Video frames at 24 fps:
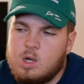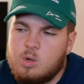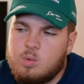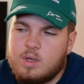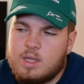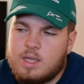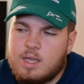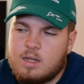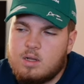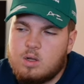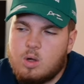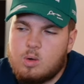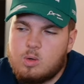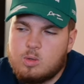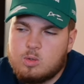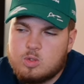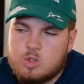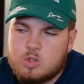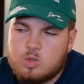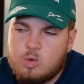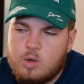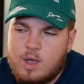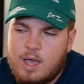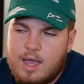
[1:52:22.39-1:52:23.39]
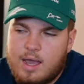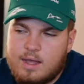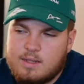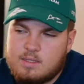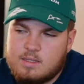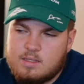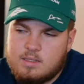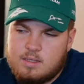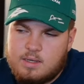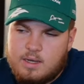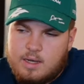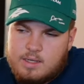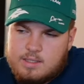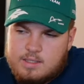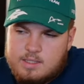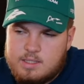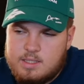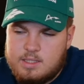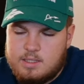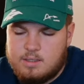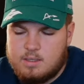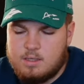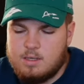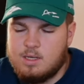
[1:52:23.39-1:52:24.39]
we can also add an
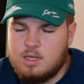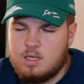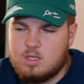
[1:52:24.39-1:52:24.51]
ID.